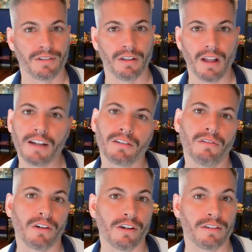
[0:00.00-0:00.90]
There's a lot to
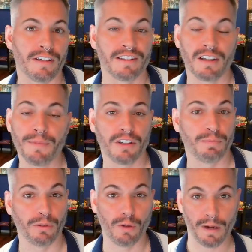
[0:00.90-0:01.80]
learn and some that
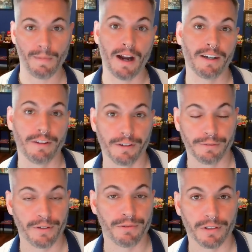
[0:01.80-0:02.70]
could blow my mind in the near
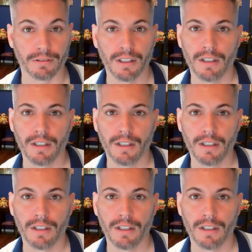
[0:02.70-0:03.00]
future.